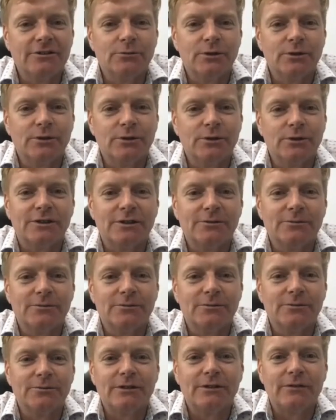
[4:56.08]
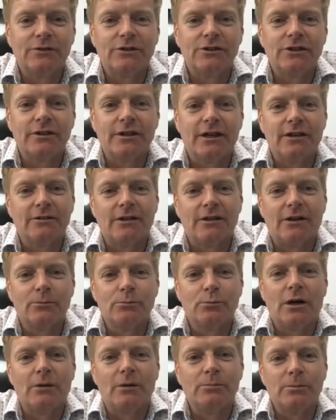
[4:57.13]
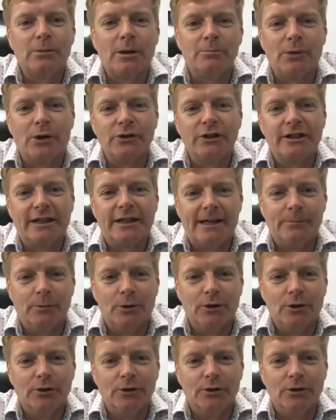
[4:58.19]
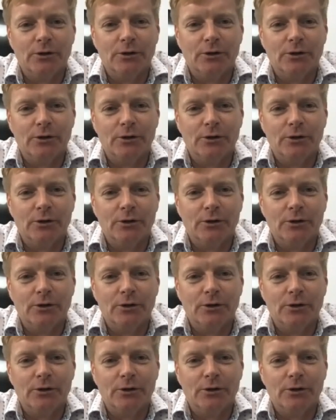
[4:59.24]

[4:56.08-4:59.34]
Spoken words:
We'll have to do that. I'll put my body cam on.